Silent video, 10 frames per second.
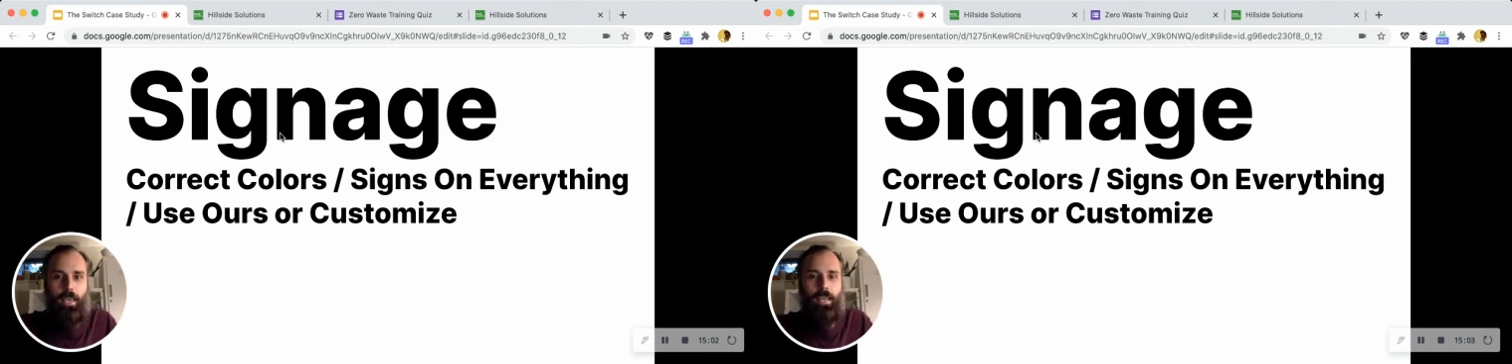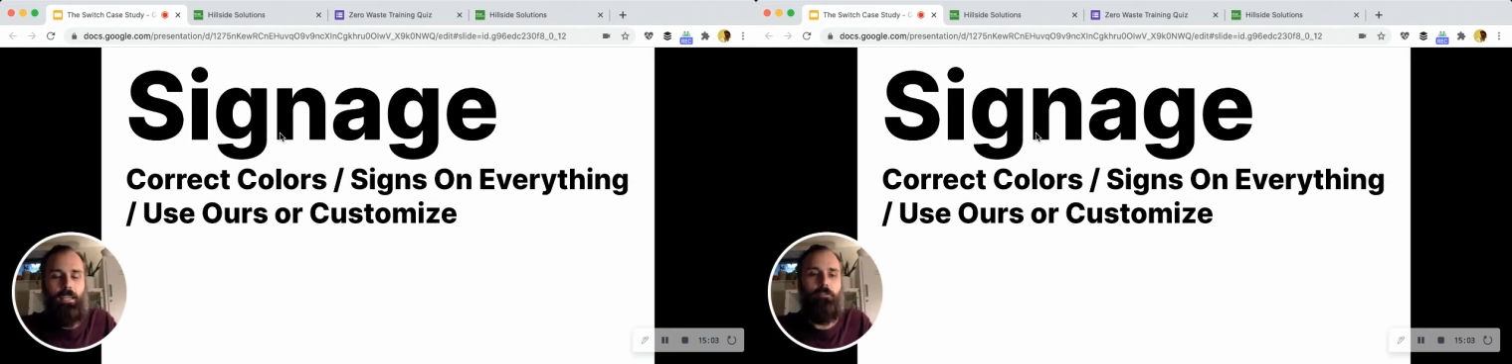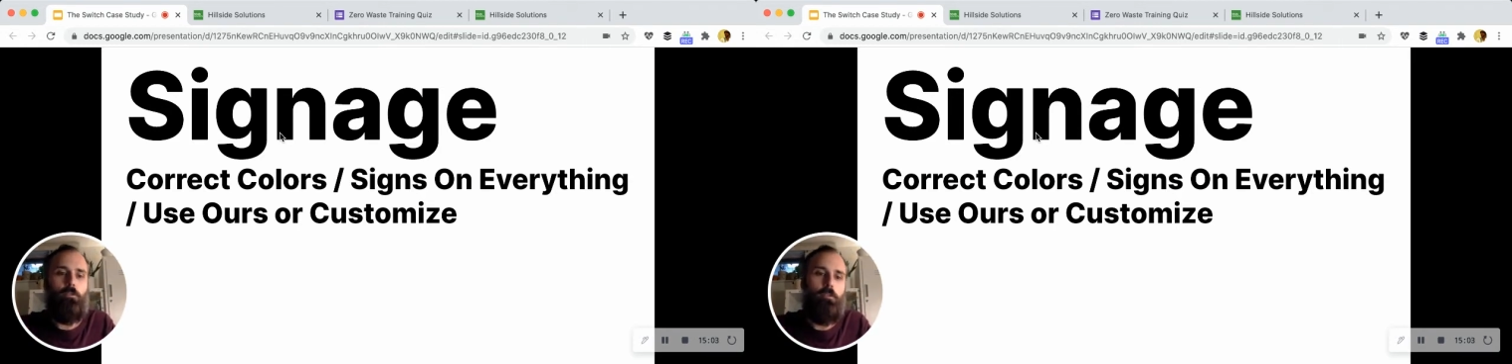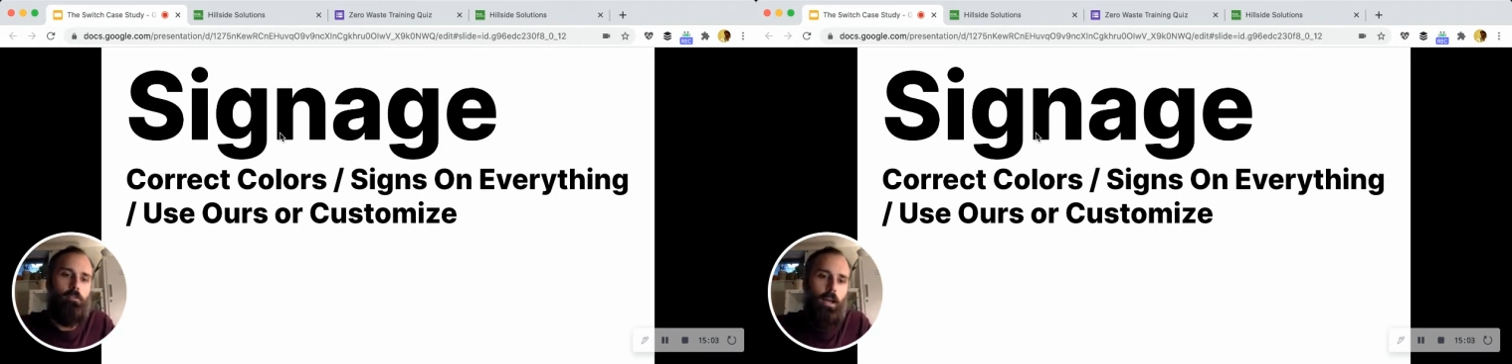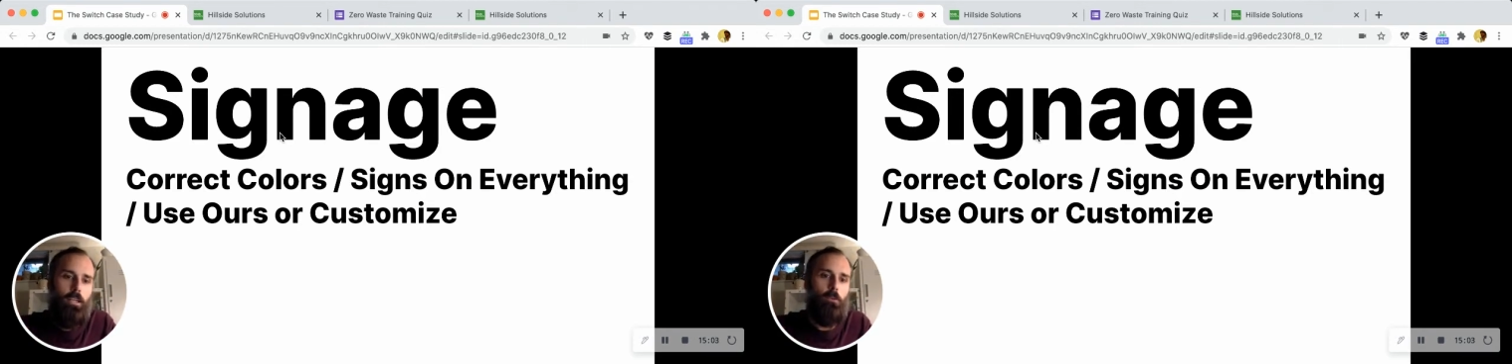And if you
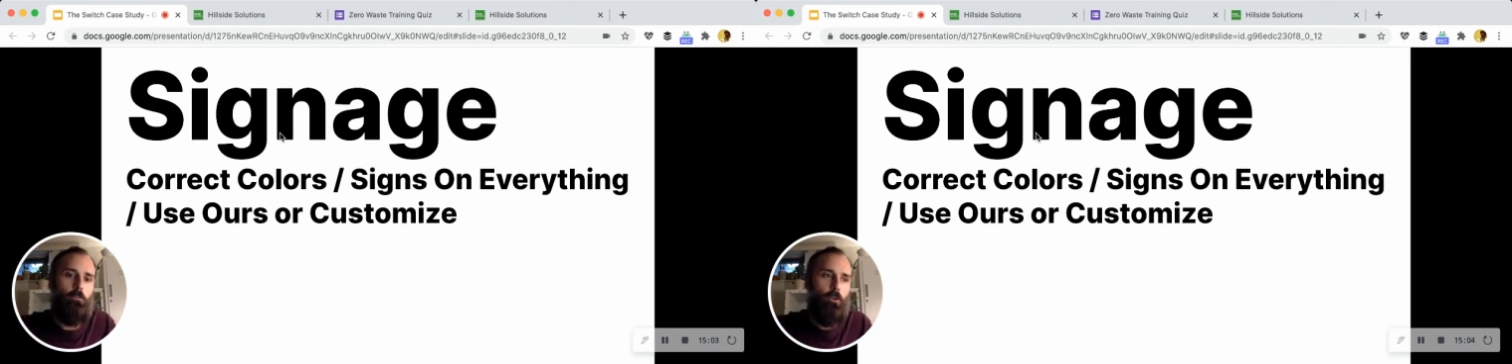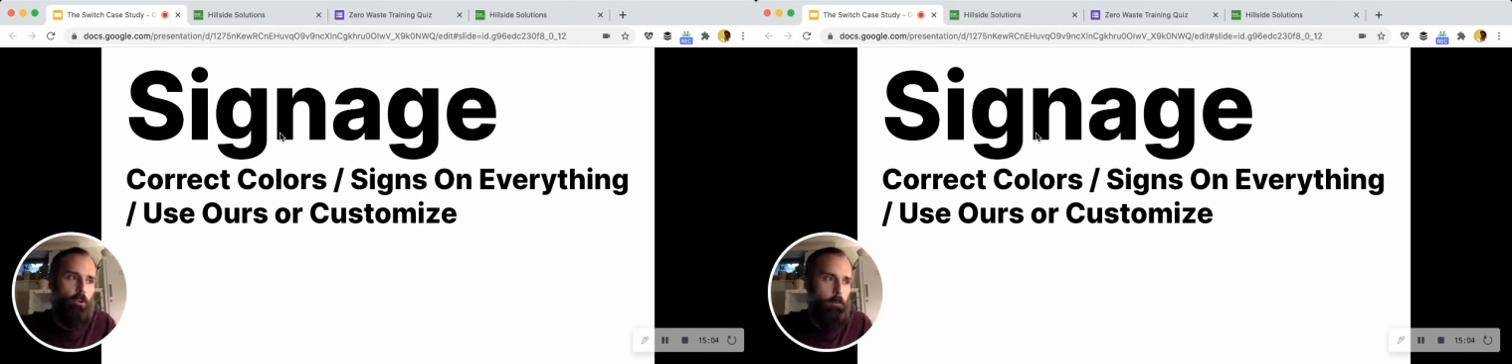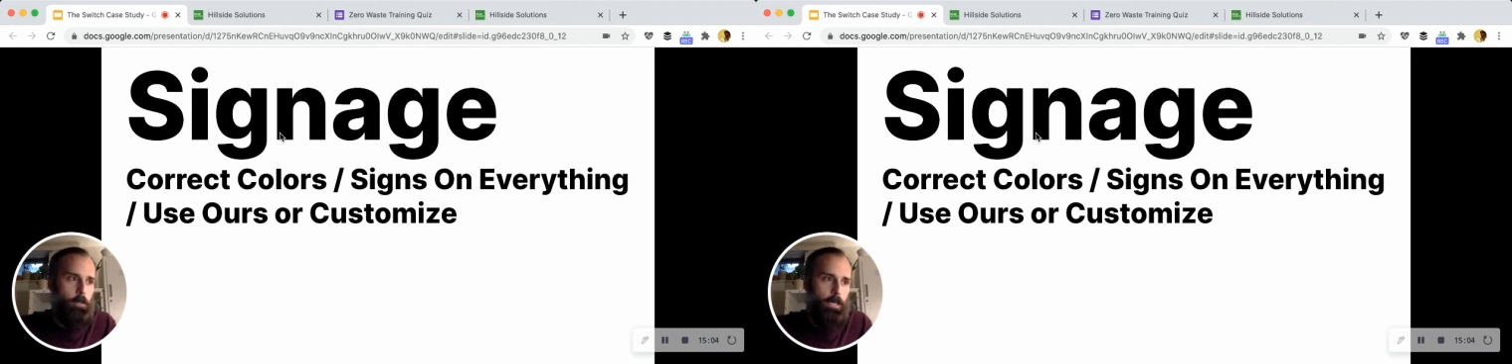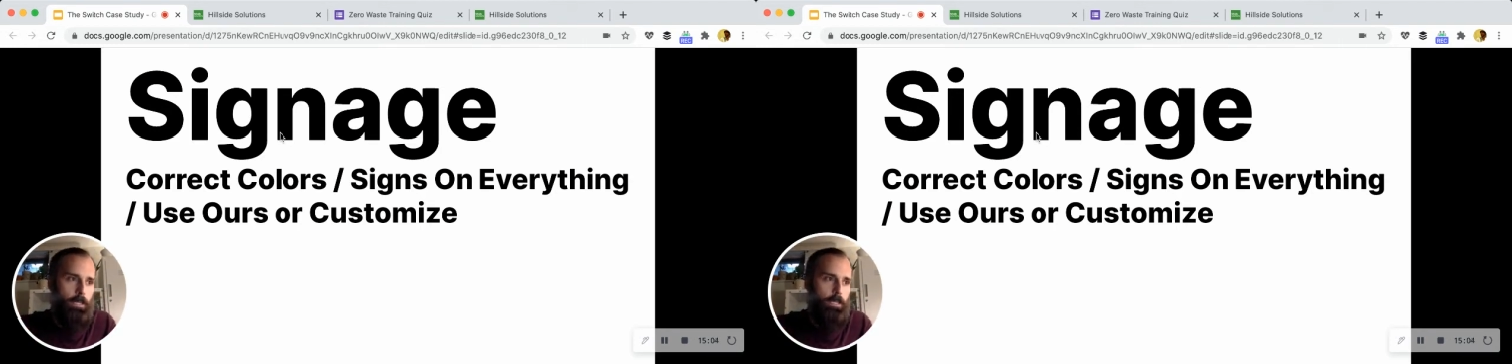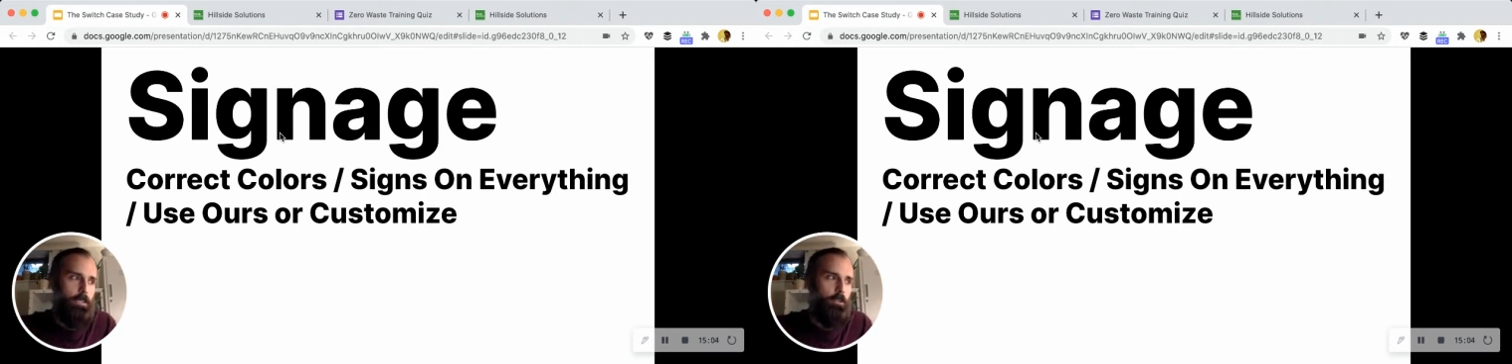design your programs like this,